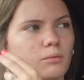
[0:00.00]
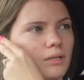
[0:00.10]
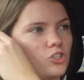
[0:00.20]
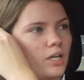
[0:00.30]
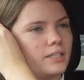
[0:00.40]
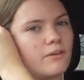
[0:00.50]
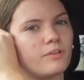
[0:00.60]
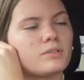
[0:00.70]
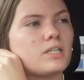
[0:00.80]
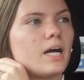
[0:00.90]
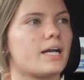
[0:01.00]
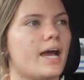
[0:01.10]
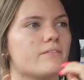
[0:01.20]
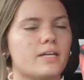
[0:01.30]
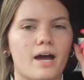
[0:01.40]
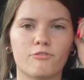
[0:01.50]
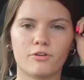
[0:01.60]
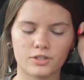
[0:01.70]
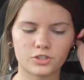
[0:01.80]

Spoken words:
the beach, I definitely was not going to have enough.